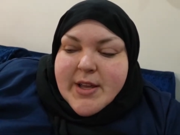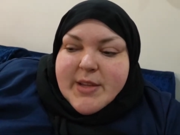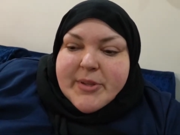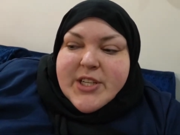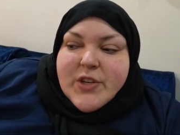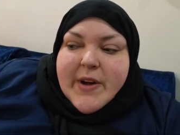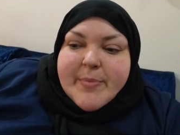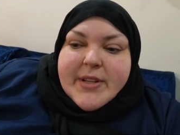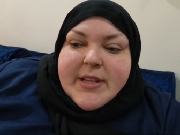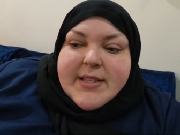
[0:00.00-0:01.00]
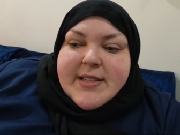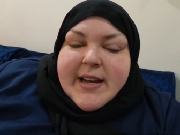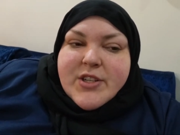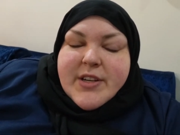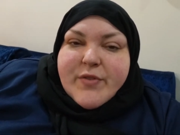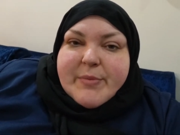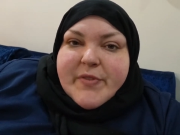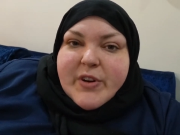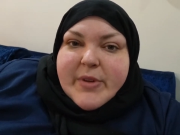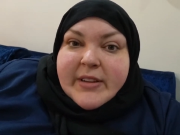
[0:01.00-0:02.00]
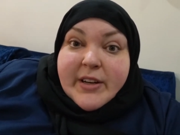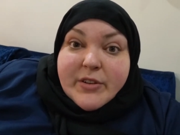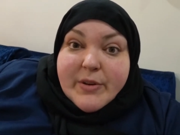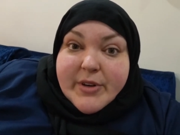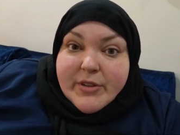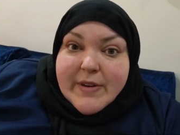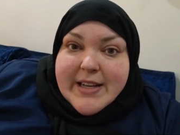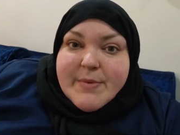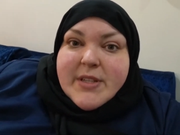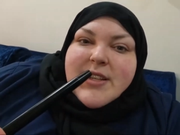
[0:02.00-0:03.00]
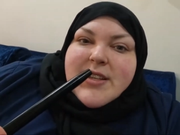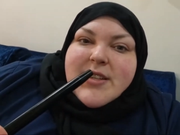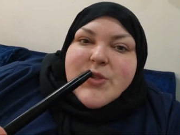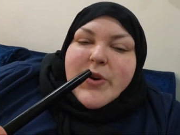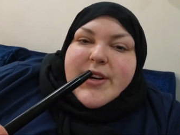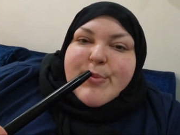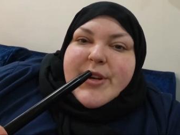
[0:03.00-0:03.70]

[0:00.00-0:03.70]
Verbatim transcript: the police show up, and that's actually a form of illegal criminal harassment, swatting.